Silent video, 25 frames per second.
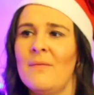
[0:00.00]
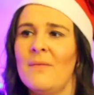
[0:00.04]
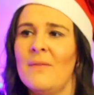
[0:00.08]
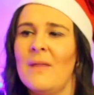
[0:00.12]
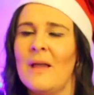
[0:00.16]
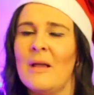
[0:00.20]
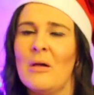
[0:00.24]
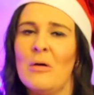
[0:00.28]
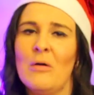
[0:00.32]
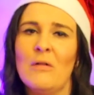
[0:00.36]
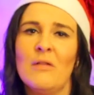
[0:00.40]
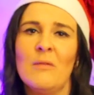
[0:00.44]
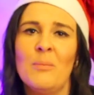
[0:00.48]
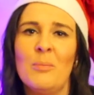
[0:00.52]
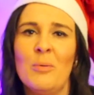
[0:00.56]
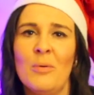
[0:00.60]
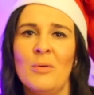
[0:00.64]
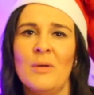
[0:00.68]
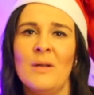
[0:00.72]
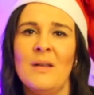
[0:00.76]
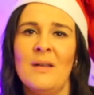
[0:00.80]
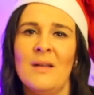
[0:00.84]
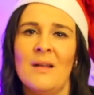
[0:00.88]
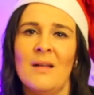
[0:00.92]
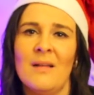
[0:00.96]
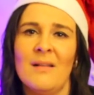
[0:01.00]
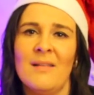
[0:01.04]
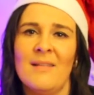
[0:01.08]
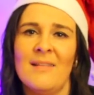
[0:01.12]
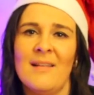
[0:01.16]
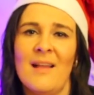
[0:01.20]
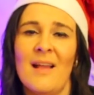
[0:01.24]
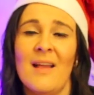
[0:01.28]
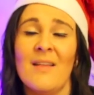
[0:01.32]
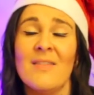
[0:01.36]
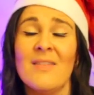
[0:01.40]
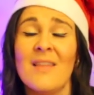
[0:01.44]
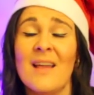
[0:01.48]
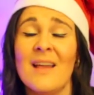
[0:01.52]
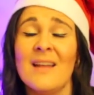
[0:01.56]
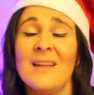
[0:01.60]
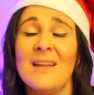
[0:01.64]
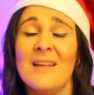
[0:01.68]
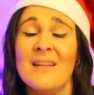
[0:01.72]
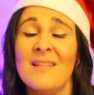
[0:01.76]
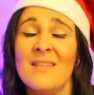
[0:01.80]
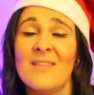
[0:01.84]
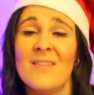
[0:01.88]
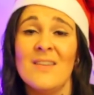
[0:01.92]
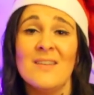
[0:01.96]
that God's put in us, and that
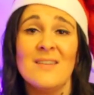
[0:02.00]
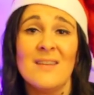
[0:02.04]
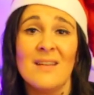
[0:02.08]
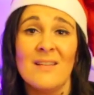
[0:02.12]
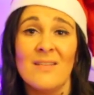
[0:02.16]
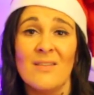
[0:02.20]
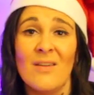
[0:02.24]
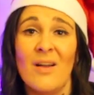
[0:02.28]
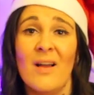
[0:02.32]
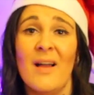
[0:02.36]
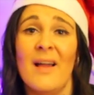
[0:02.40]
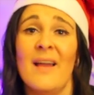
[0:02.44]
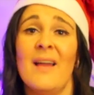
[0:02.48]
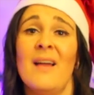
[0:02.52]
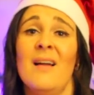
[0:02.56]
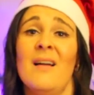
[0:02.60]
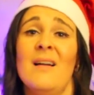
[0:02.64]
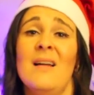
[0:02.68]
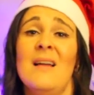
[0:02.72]
is the desire